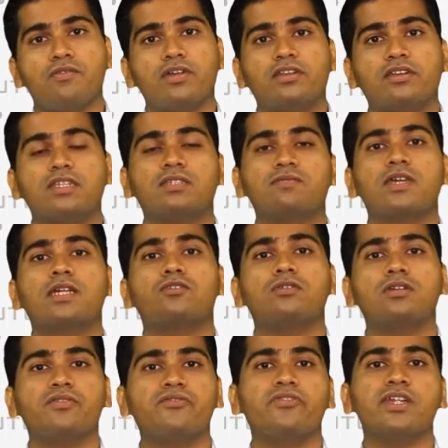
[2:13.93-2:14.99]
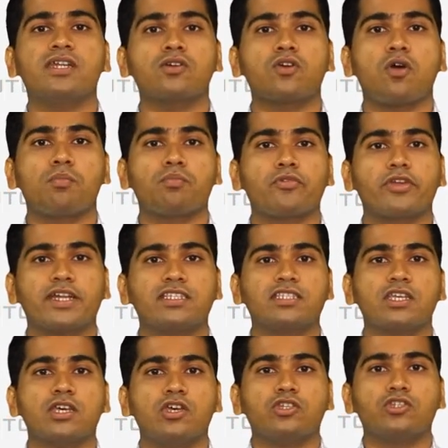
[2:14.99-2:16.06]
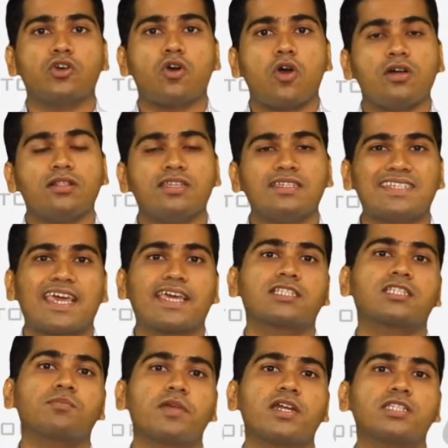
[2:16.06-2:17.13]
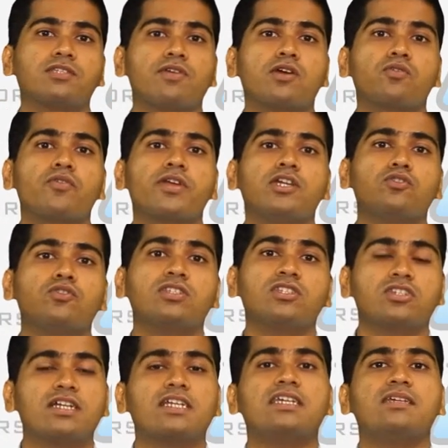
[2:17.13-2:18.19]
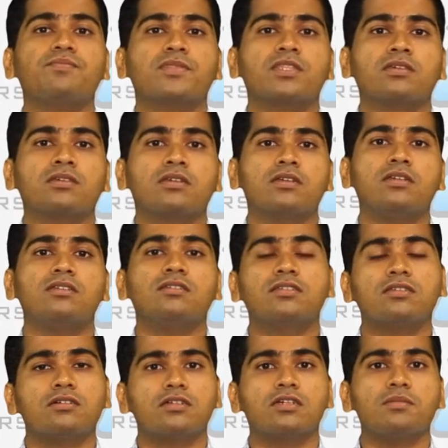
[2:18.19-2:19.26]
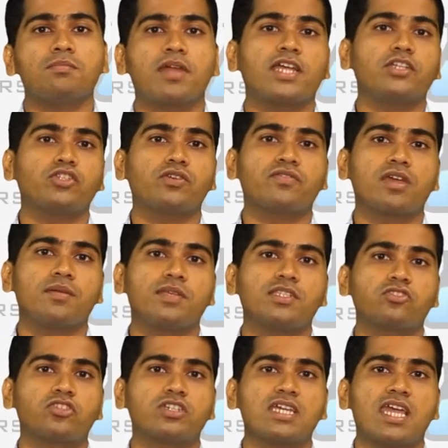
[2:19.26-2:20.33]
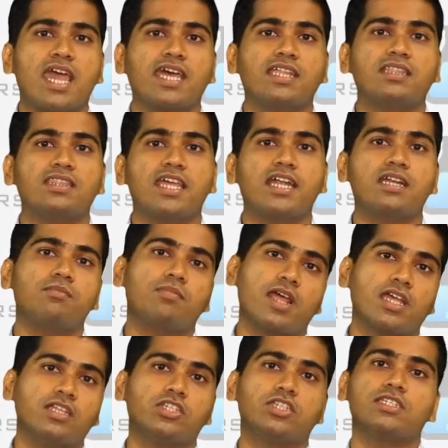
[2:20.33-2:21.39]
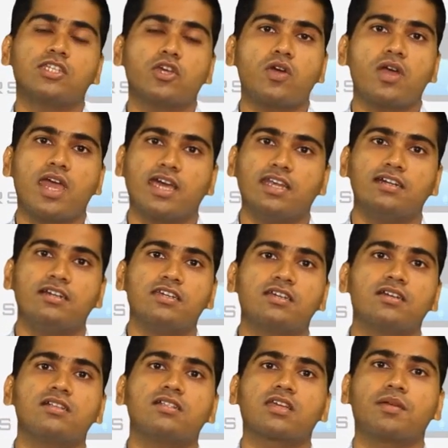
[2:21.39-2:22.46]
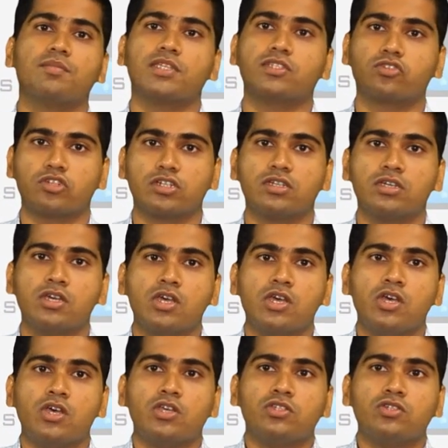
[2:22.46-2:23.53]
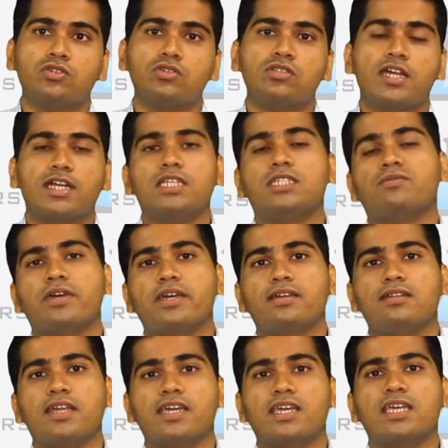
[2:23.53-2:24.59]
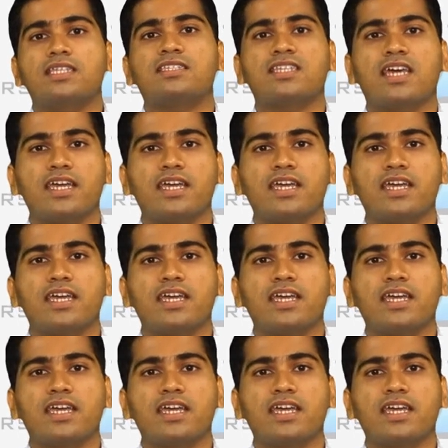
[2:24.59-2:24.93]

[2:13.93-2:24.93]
with respect to different components? So all these aspects we are going to study in a certain branch of chemistry, and that branch is your analytical chemistry. So that is why, like as